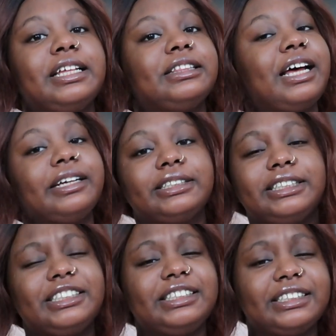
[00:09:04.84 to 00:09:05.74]
in that
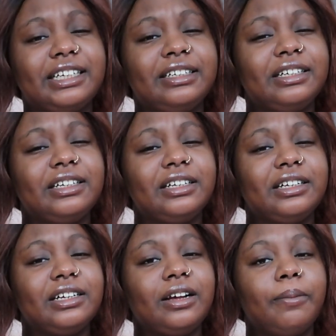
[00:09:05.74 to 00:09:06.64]
season.
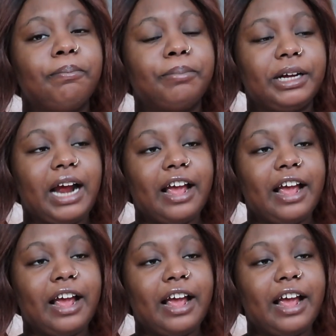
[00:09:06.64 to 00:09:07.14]
But